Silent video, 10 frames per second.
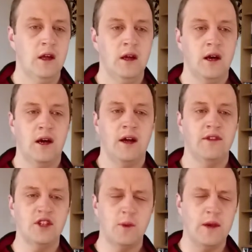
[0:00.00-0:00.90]
Uh,
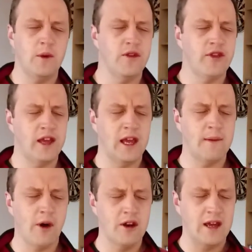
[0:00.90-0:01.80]
this week we're thinking
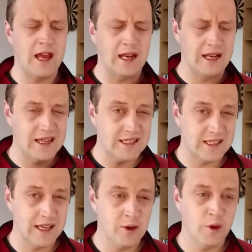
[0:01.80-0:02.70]
about
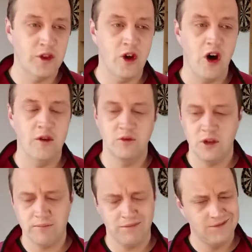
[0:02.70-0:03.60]
enlisting with God.